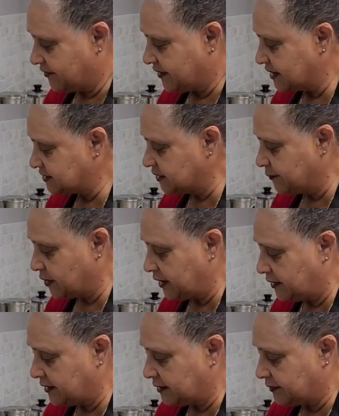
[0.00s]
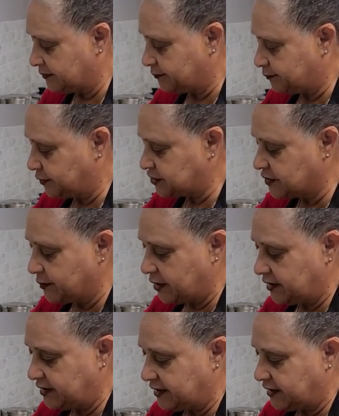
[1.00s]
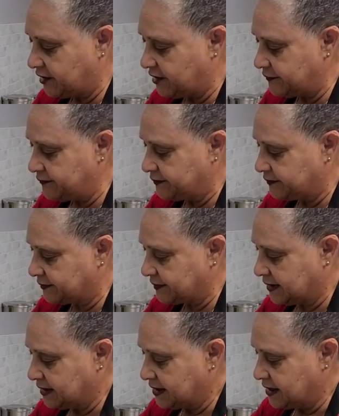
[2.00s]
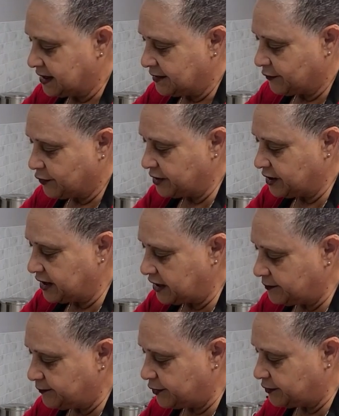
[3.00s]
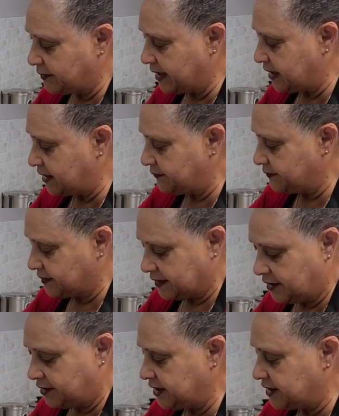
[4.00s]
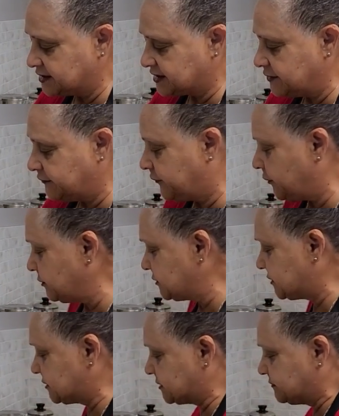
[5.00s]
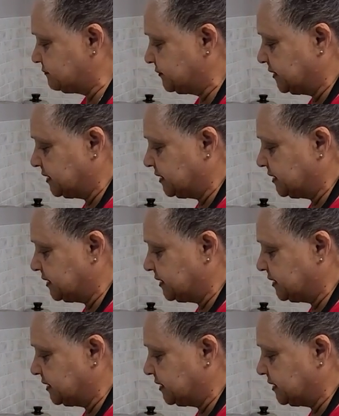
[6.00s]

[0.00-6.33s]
I've got some oil, put some oil in there. Going ahead and put my onions in first.